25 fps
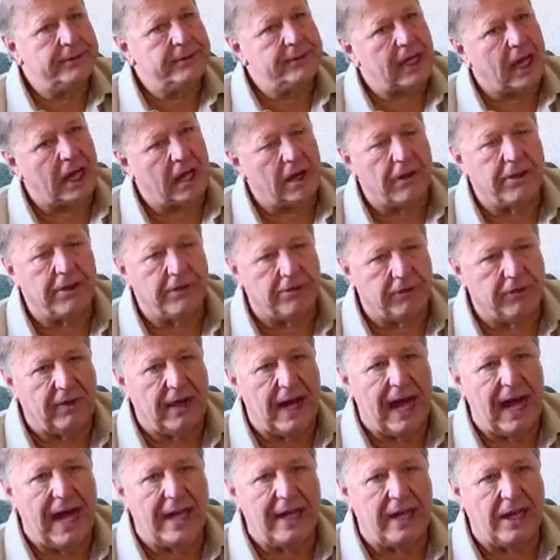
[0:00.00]
not on the
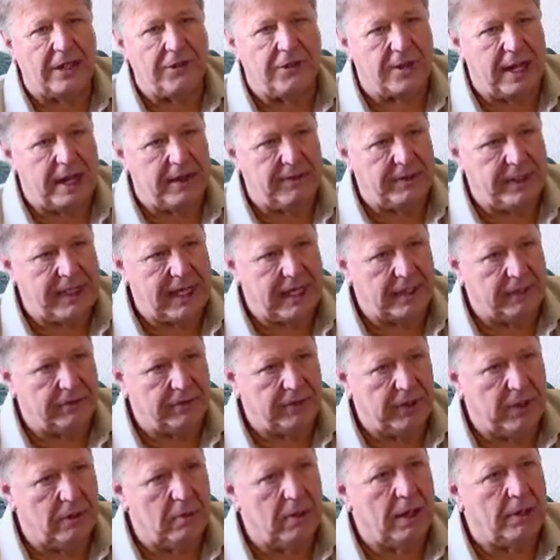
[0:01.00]
fly, not driving down the
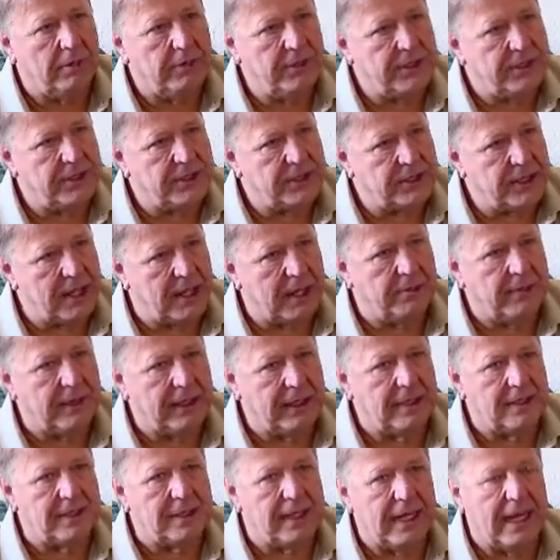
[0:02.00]
freeway, but you're stopping
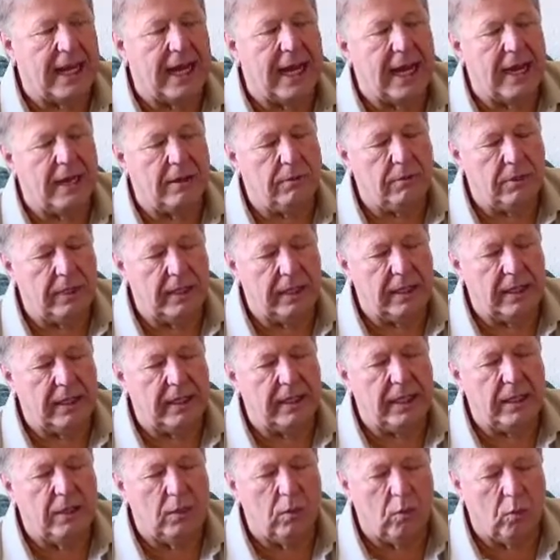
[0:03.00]
and saying, I
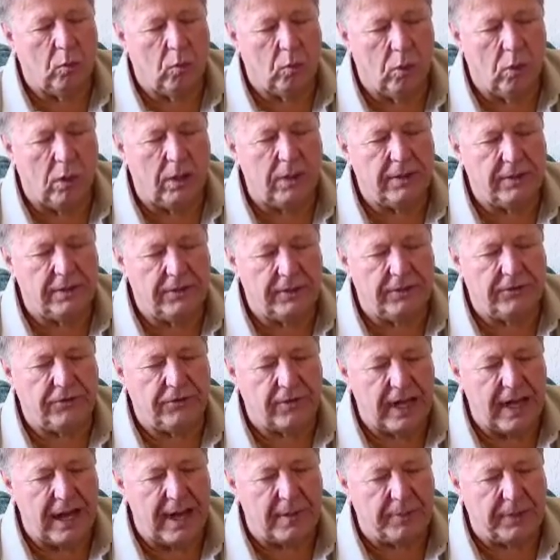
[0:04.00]
really want this
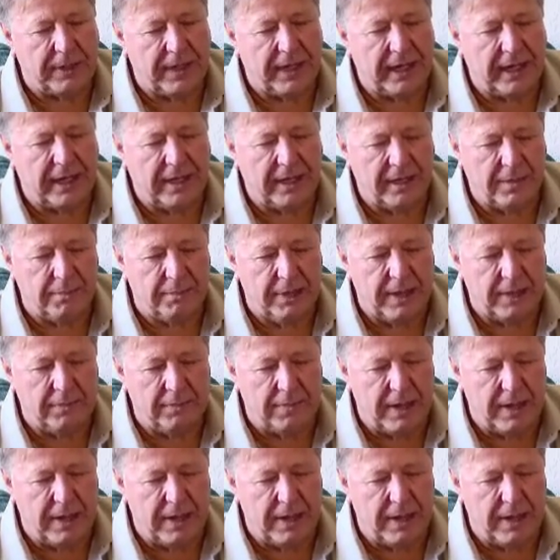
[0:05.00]
to happen. And it can be